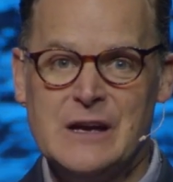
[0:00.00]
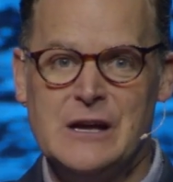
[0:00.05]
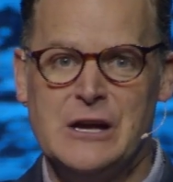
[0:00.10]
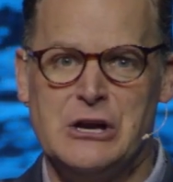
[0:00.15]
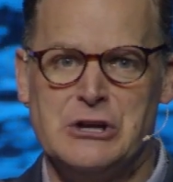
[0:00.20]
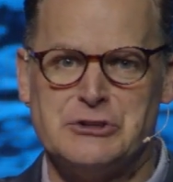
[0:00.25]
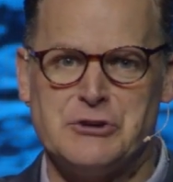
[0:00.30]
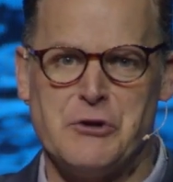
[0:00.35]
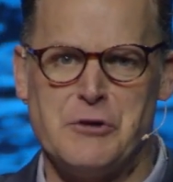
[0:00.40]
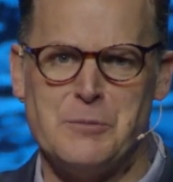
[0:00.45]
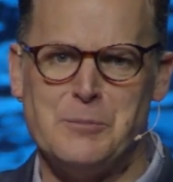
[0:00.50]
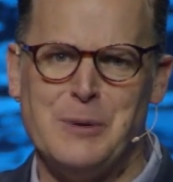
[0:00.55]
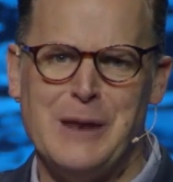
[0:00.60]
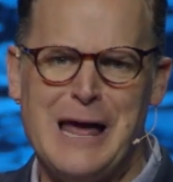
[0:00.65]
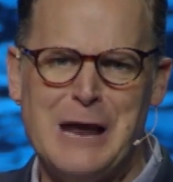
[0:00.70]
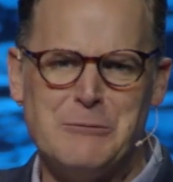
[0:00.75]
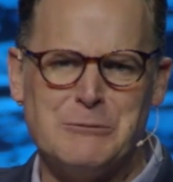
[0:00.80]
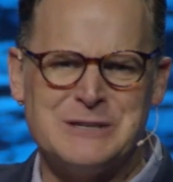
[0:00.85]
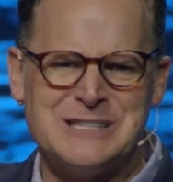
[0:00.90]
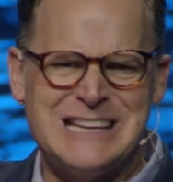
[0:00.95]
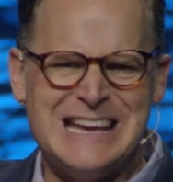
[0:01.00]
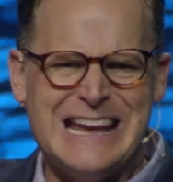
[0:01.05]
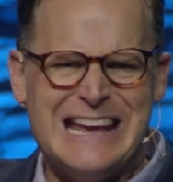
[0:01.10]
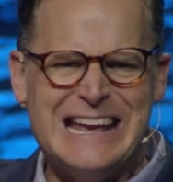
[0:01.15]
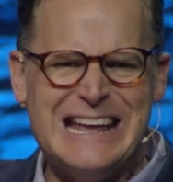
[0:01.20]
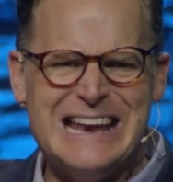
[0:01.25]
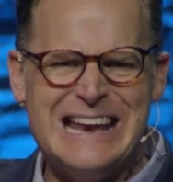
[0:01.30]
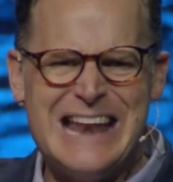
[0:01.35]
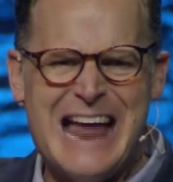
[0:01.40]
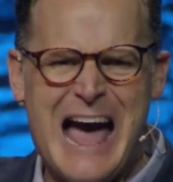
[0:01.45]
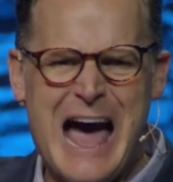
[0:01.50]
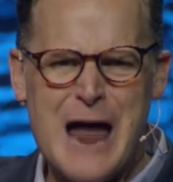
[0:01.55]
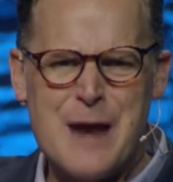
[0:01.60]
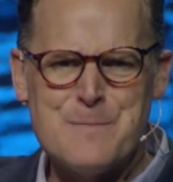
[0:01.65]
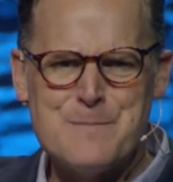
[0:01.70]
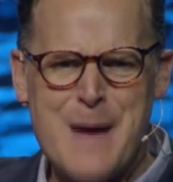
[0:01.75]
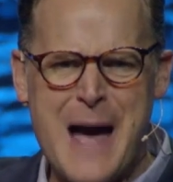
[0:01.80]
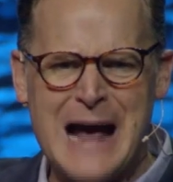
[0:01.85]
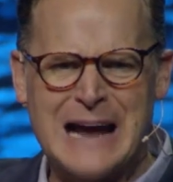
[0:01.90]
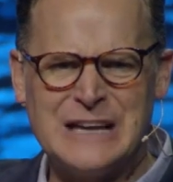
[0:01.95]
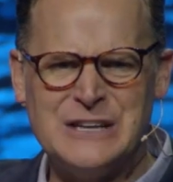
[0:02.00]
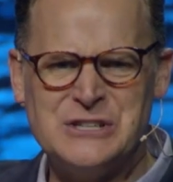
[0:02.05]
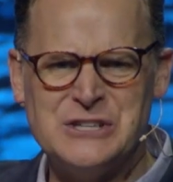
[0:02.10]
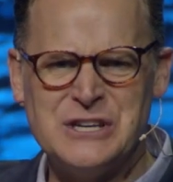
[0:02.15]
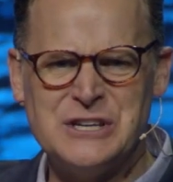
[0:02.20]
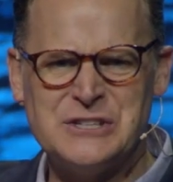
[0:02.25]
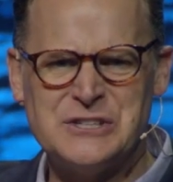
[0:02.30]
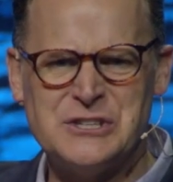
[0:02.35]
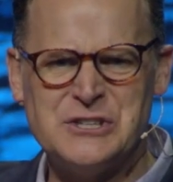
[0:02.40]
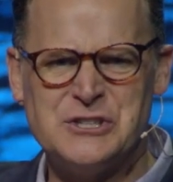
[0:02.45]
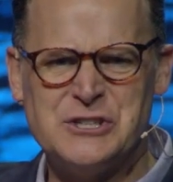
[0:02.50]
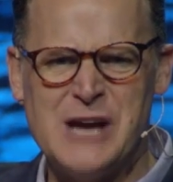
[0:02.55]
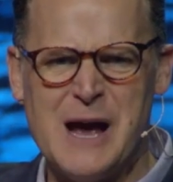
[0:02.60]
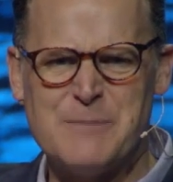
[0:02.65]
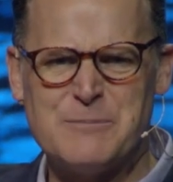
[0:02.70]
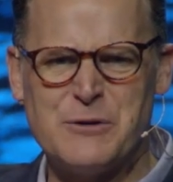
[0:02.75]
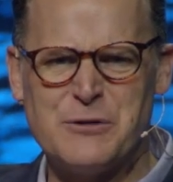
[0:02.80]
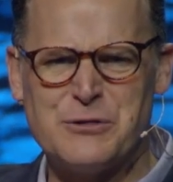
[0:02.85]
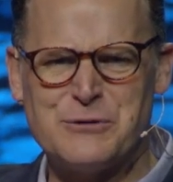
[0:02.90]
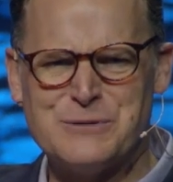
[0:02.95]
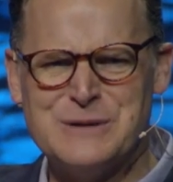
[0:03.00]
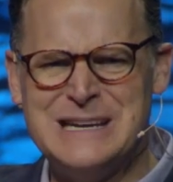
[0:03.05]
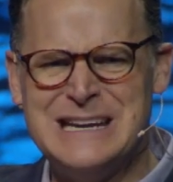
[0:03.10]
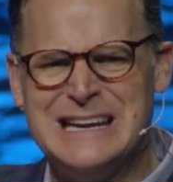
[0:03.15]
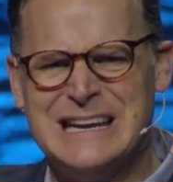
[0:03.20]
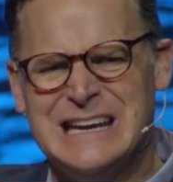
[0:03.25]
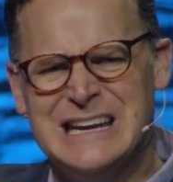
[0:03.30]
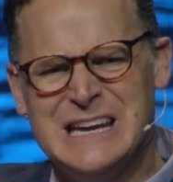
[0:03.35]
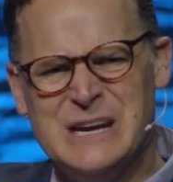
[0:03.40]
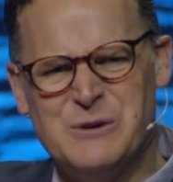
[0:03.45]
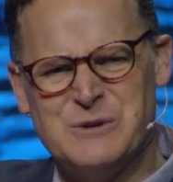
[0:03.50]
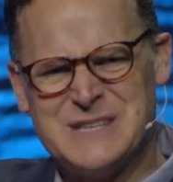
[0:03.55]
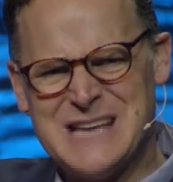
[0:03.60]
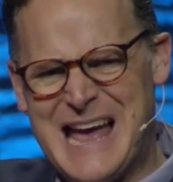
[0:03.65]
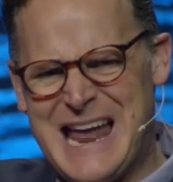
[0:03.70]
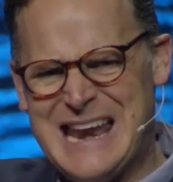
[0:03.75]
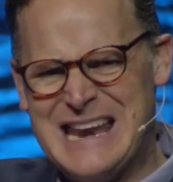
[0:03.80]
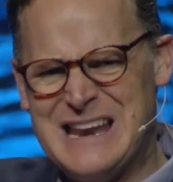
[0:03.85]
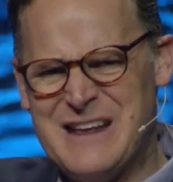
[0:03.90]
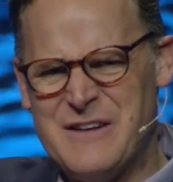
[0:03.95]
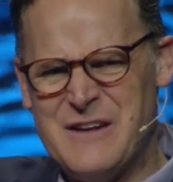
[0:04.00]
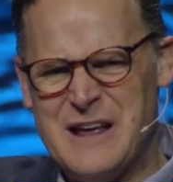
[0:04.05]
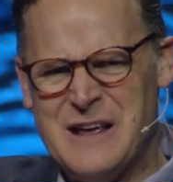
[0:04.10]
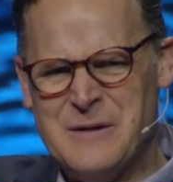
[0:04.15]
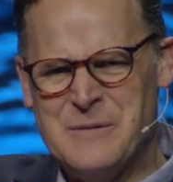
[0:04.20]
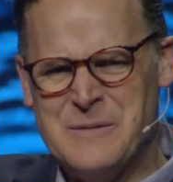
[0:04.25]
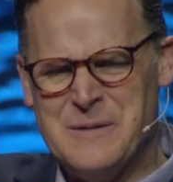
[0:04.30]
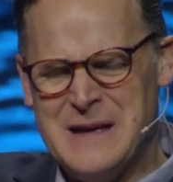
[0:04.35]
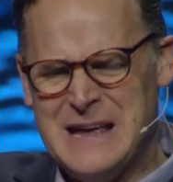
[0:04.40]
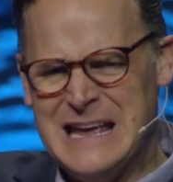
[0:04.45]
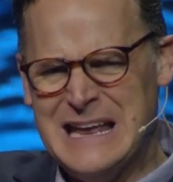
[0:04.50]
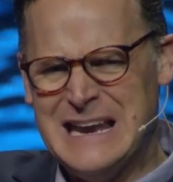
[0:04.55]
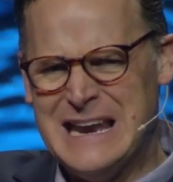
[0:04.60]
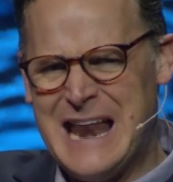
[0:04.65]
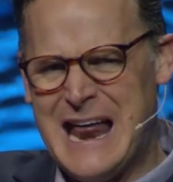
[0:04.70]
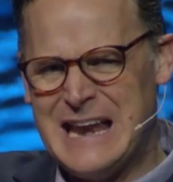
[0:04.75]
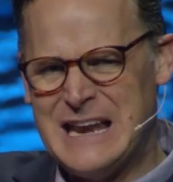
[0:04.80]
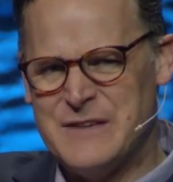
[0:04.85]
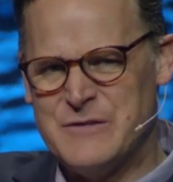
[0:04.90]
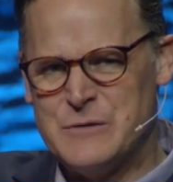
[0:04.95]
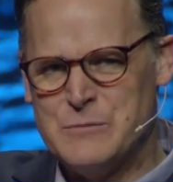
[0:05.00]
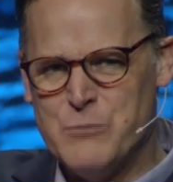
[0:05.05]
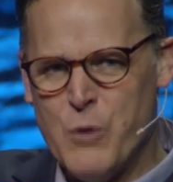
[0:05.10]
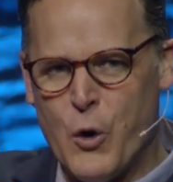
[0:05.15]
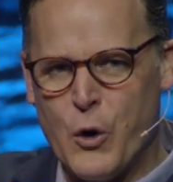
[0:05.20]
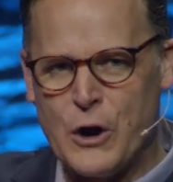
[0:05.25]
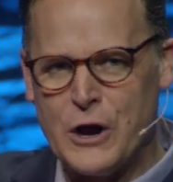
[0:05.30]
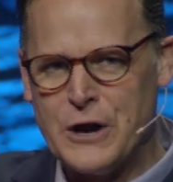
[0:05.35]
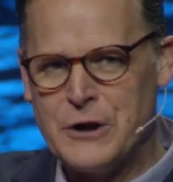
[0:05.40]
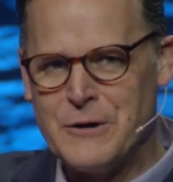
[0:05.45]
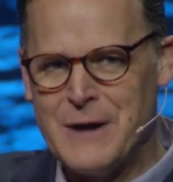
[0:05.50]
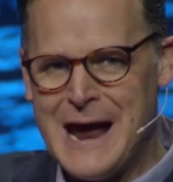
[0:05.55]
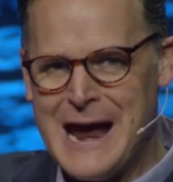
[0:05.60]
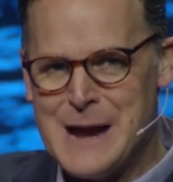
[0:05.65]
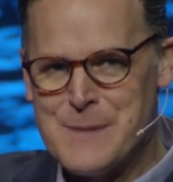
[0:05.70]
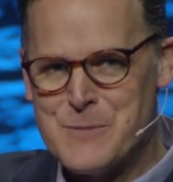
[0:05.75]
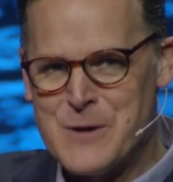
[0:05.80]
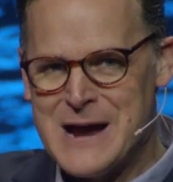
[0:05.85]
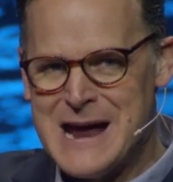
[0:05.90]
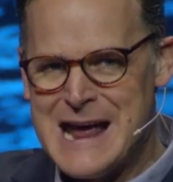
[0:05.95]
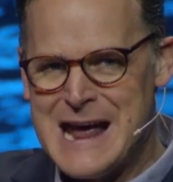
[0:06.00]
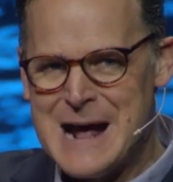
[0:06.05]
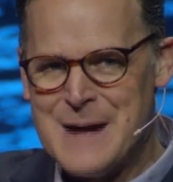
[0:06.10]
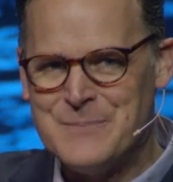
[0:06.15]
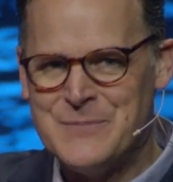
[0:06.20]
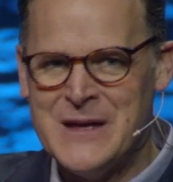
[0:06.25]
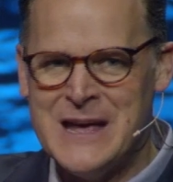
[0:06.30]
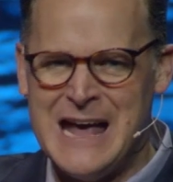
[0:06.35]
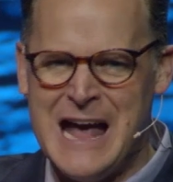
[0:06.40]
So the plan was hinted at back in Genesis chapter 3. It was hinted at even more under Abraham.